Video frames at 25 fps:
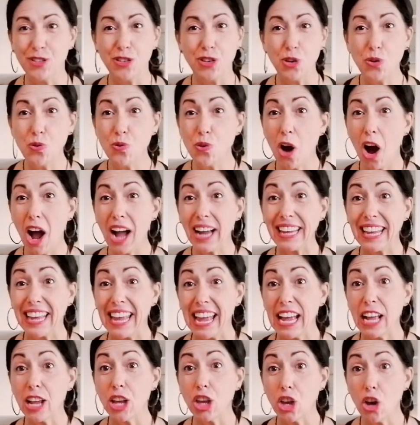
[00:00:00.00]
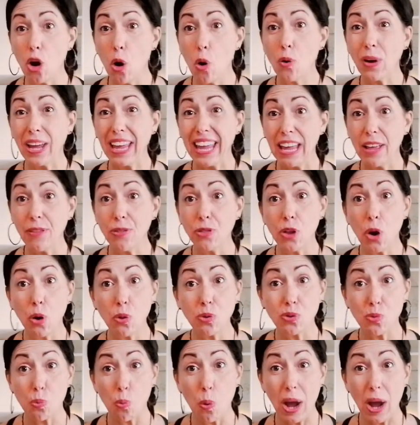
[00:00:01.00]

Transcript: do not get yolk in those